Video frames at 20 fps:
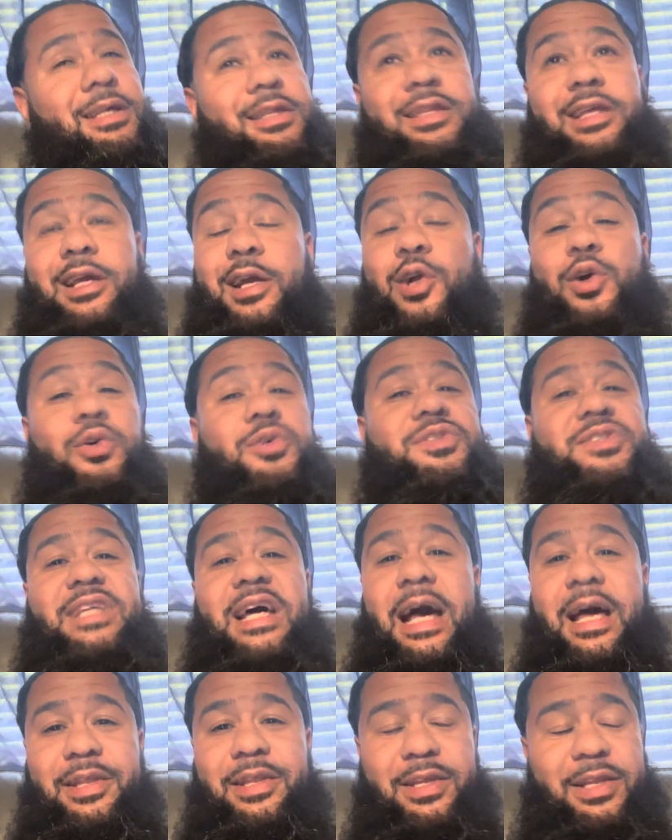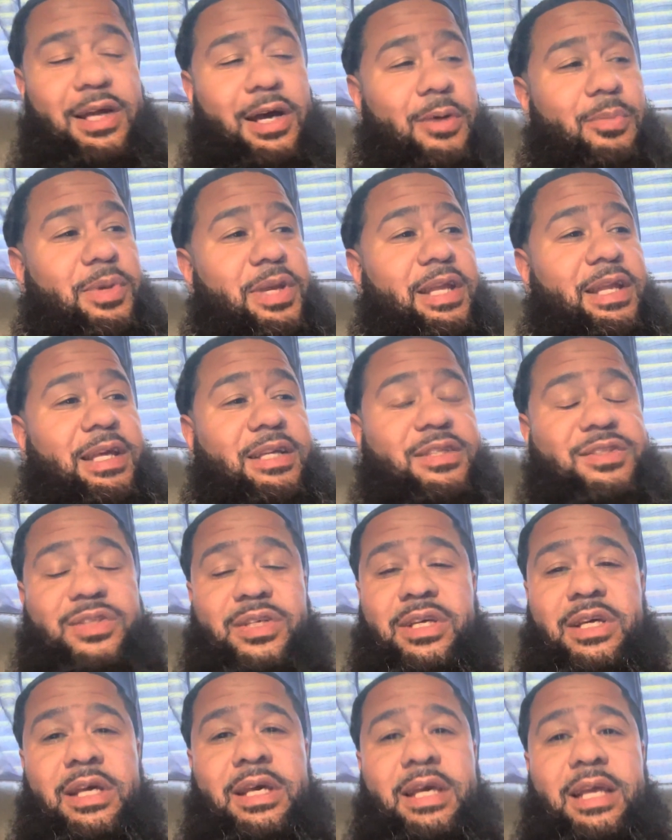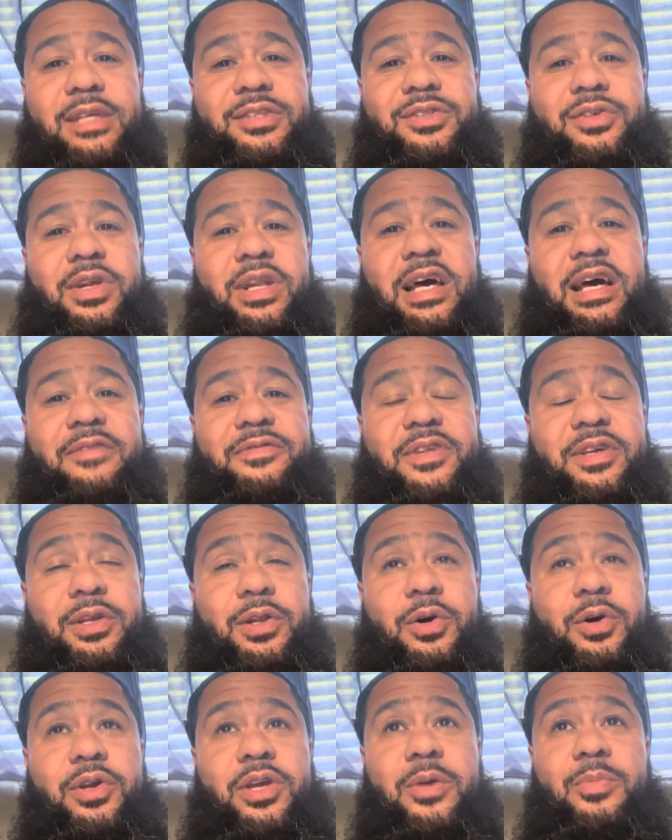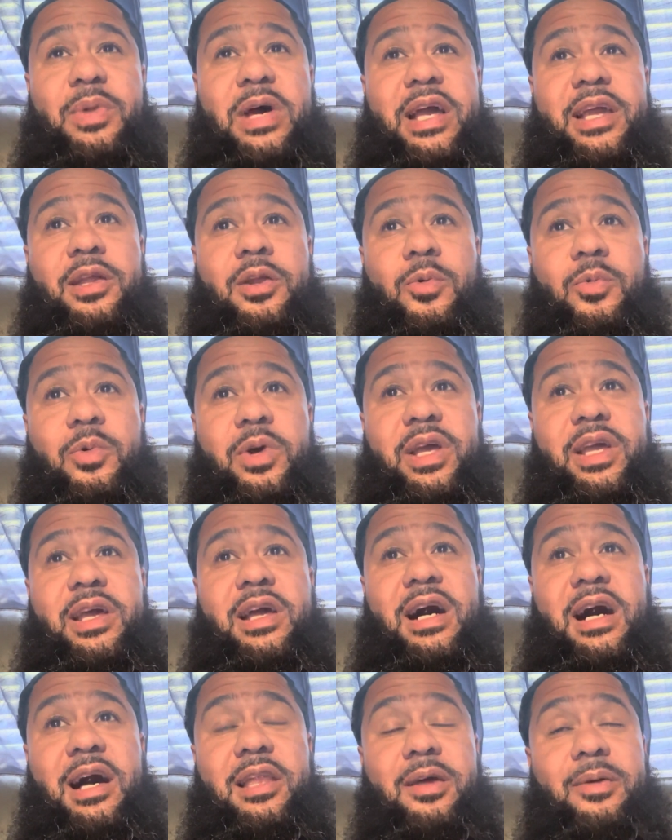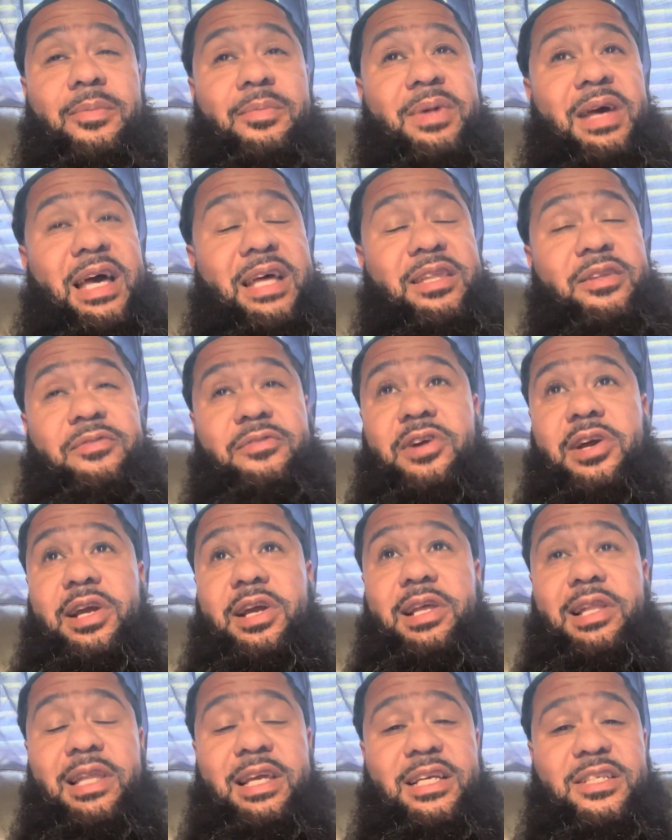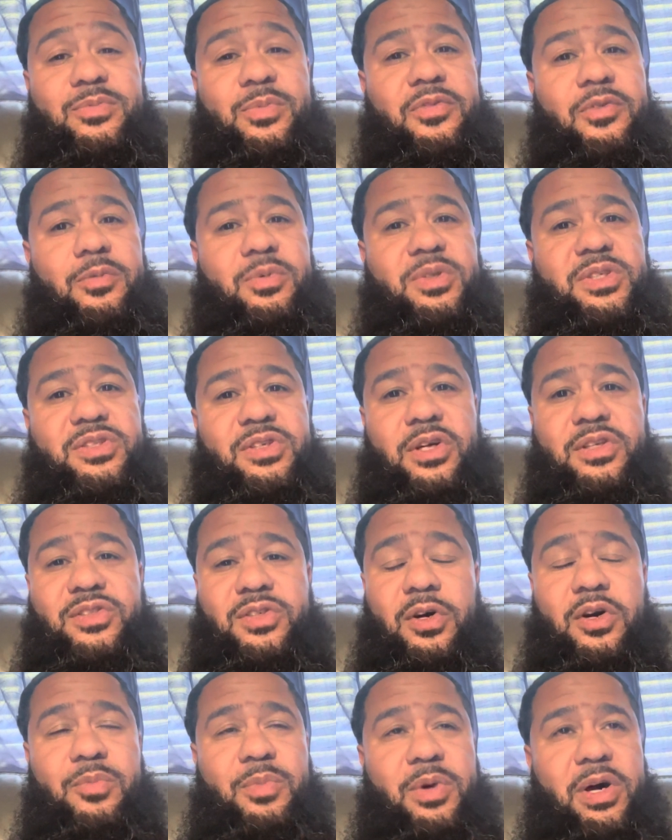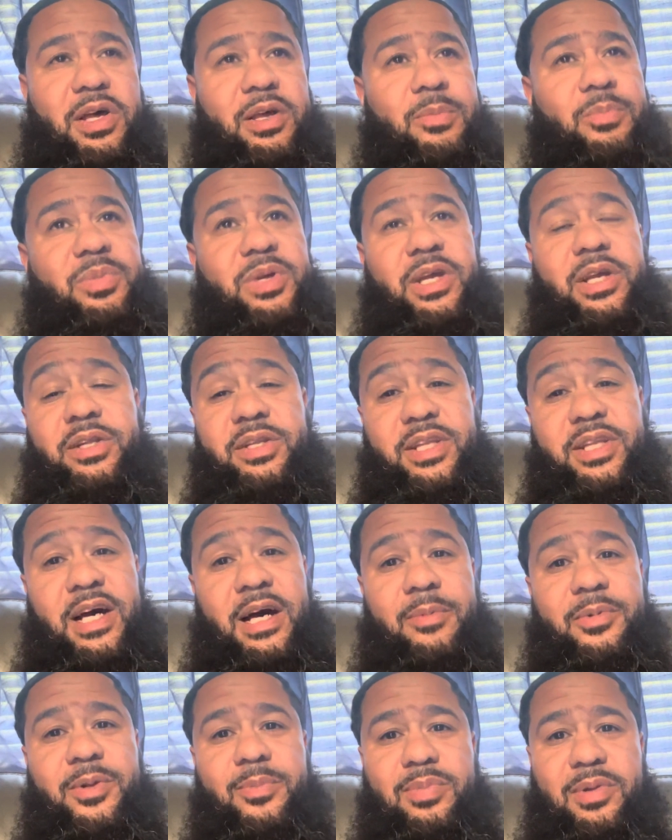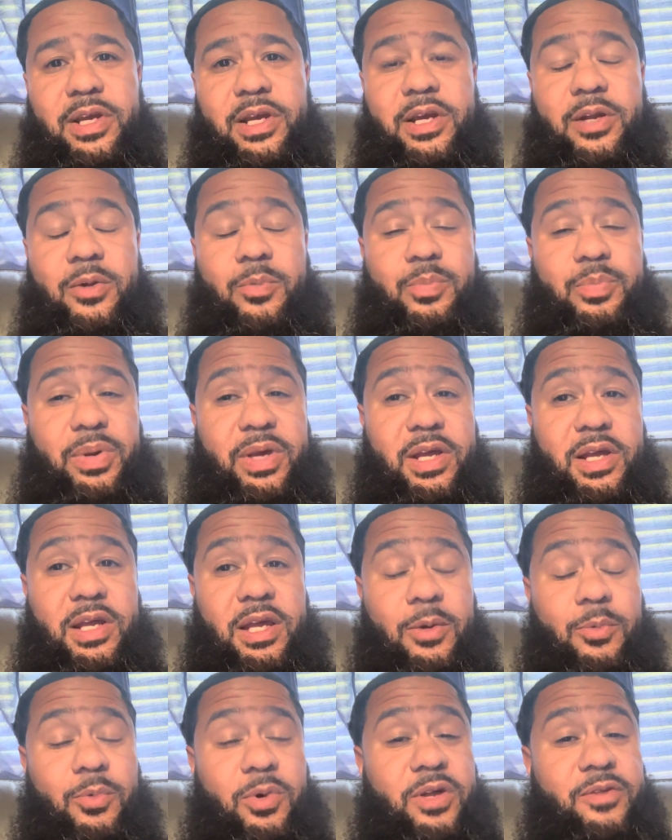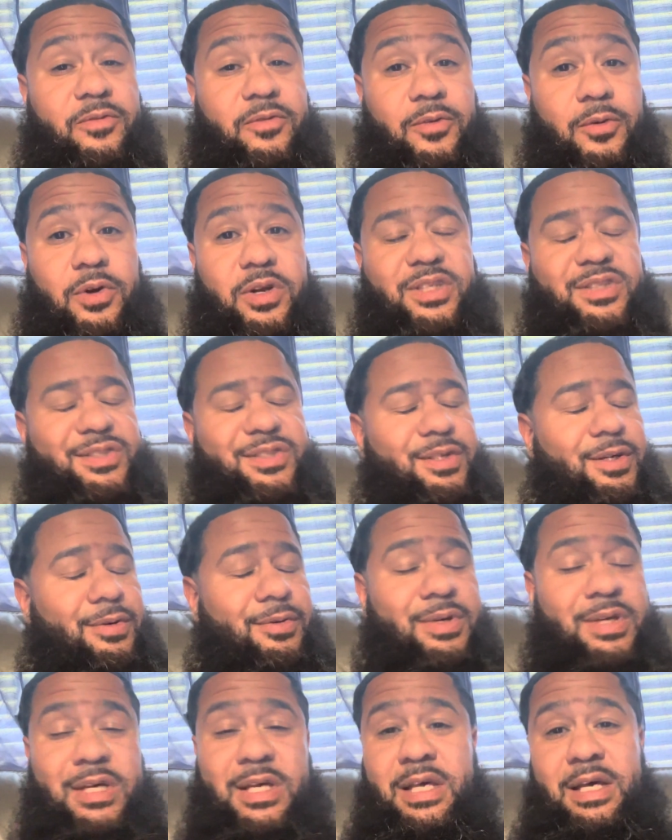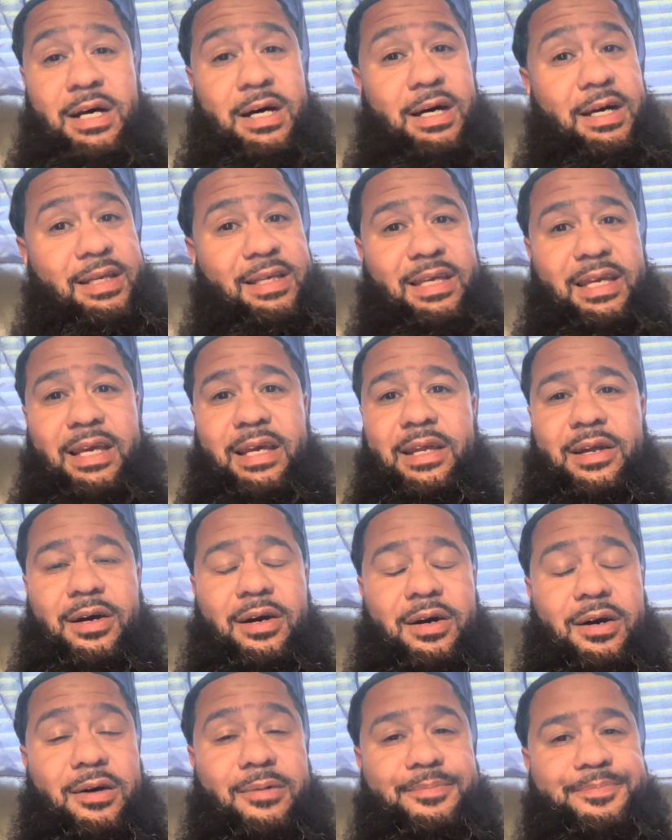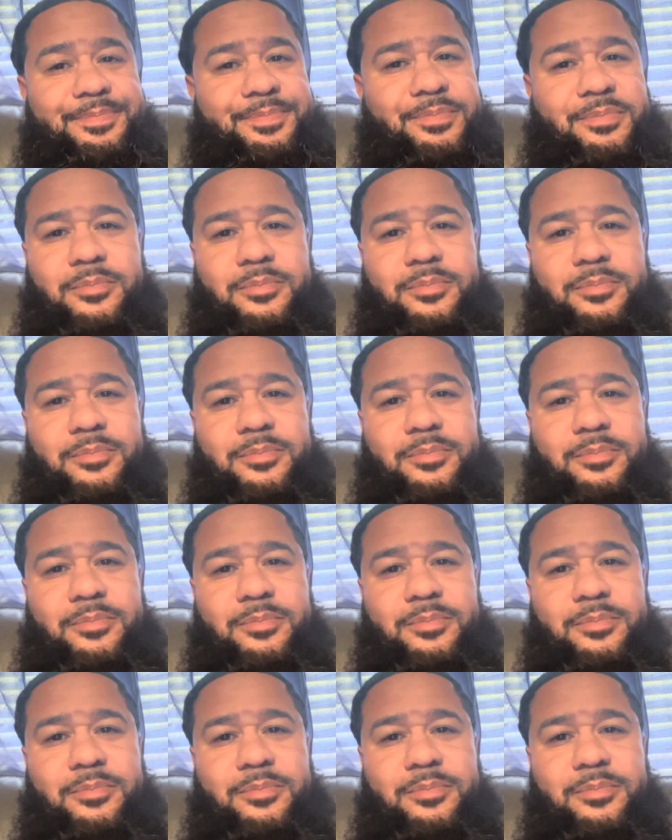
there goes that. You know what I mean? He's he's going to have to, you know, get back in the win column at the very least before we start talking about him being the dominant player at 140. So, again, um,